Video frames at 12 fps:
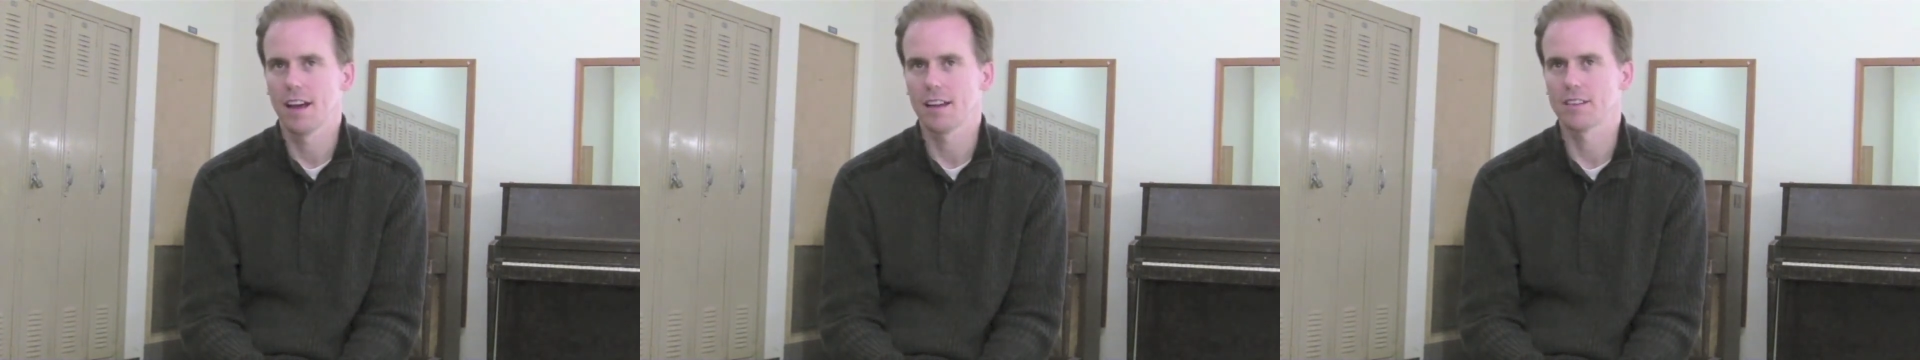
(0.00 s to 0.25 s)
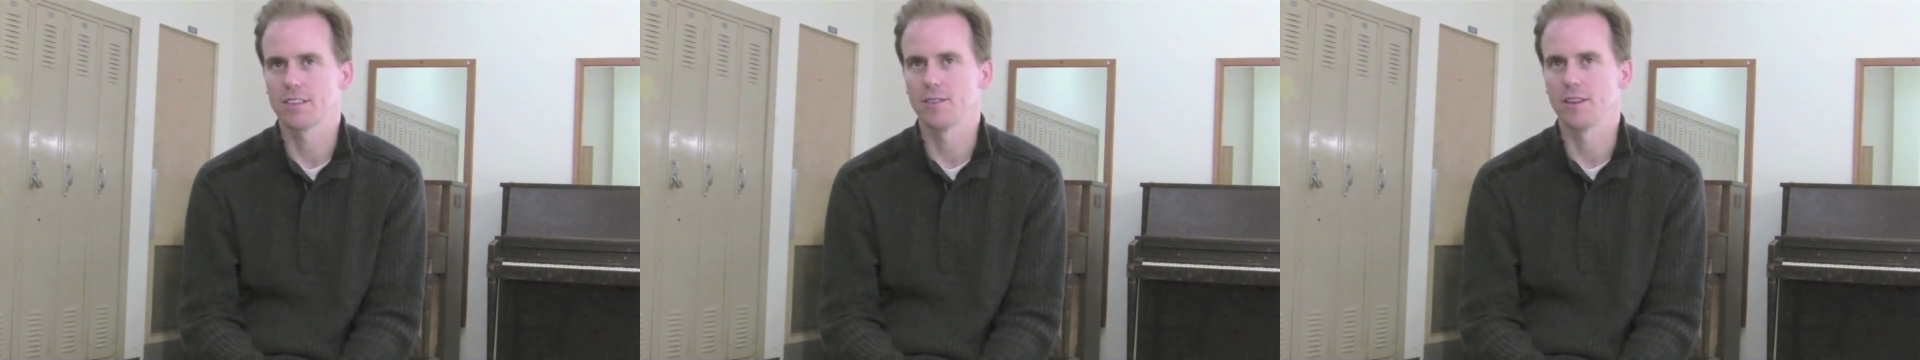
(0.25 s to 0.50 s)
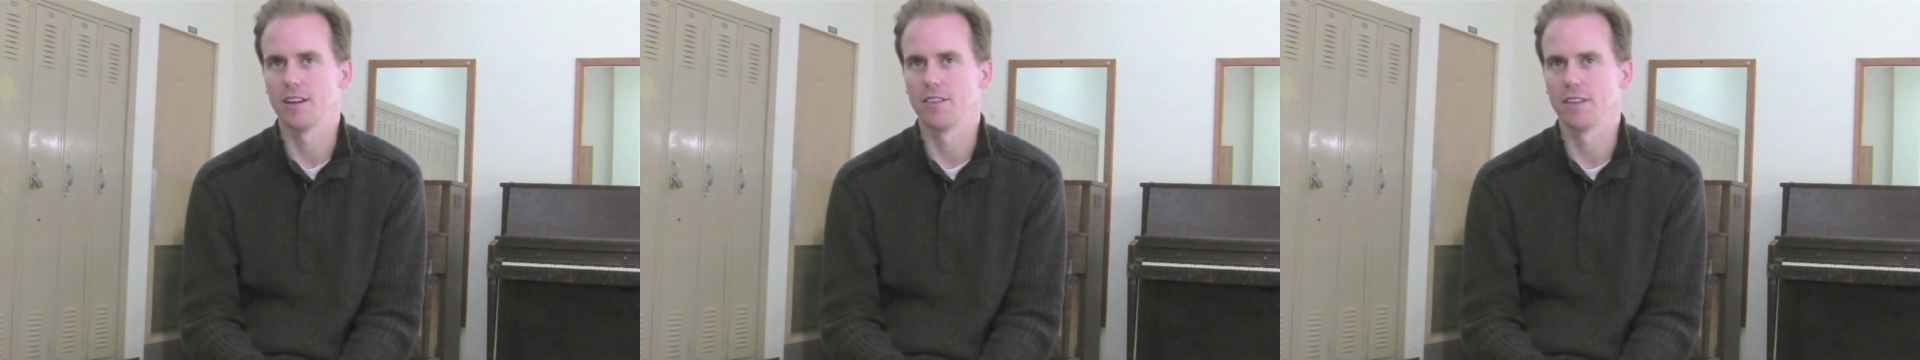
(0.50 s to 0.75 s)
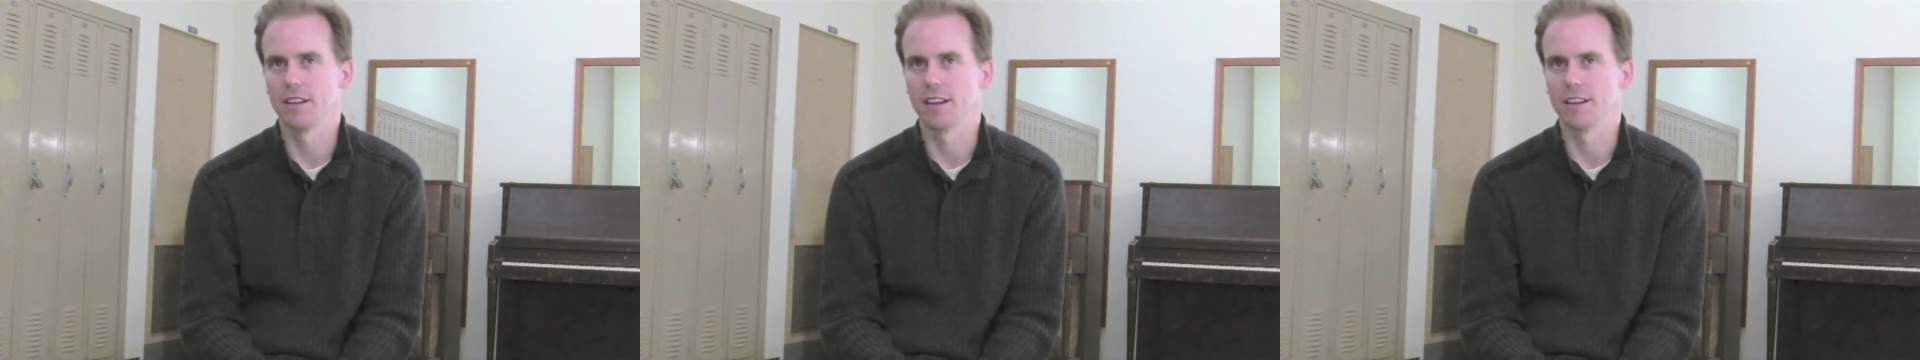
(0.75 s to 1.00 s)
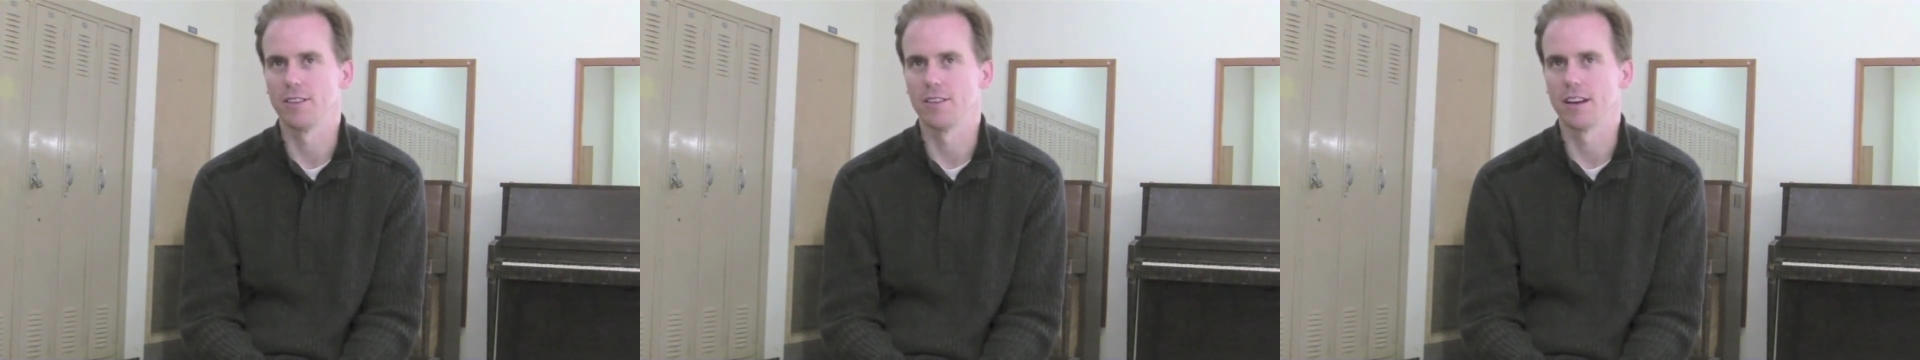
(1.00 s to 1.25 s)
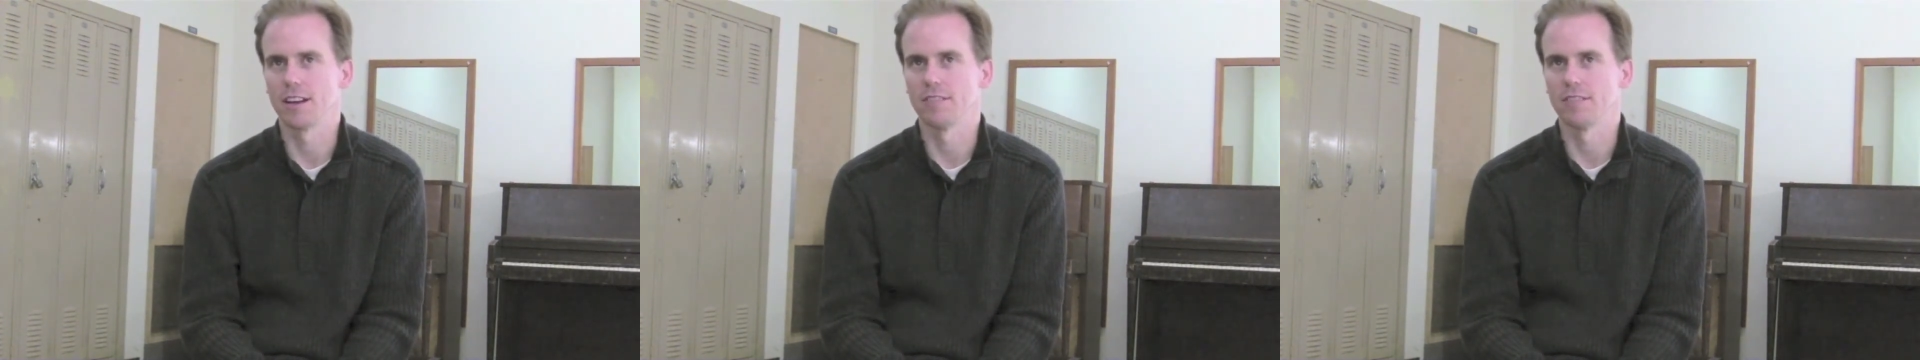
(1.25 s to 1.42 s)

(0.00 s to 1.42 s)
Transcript: I just do what I feel like doing. I